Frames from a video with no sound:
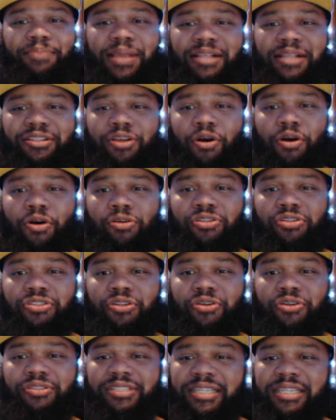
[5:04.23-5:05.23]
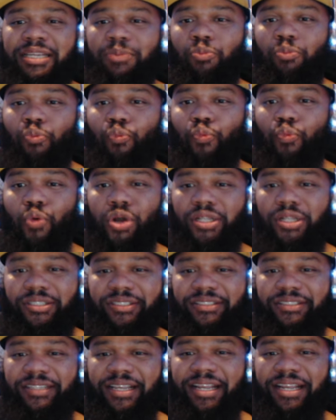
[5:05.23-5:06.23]
make the All-Star team
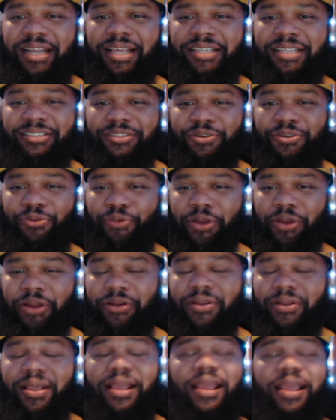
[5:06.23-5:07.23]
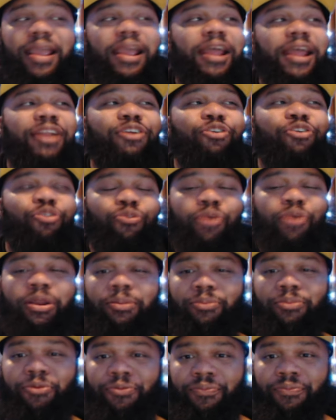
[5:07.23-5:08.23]
once in his career.
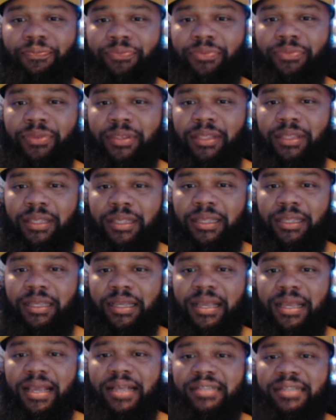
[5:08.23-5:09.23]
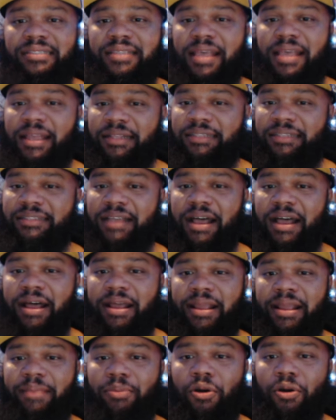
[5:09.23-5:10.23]
Incredible.
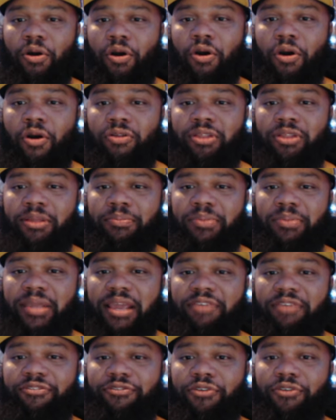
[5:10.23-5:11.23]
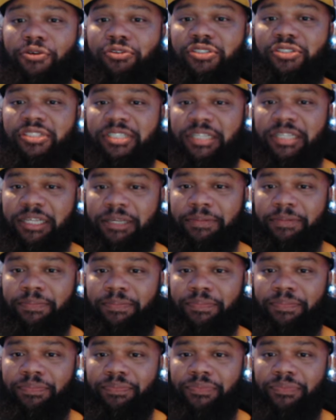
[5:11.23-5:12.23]
10-time All-NBA first
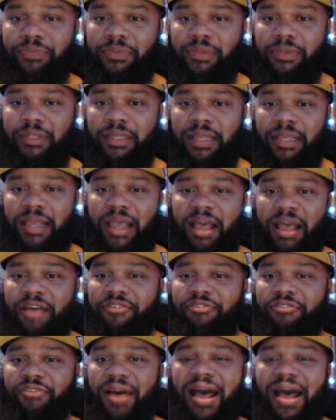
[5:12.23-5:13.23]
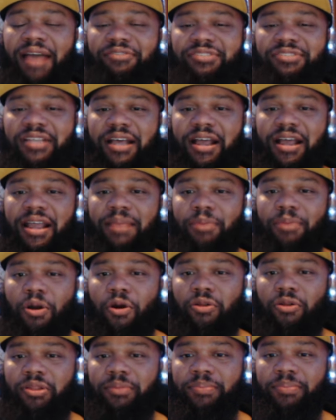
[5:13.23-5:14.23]
team. 5-time
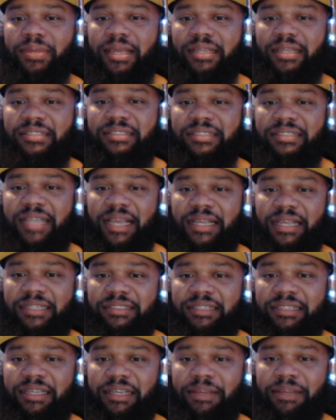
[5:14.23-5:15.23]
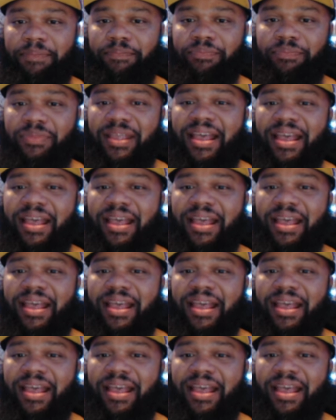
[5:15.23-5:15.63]
All-NBA second team.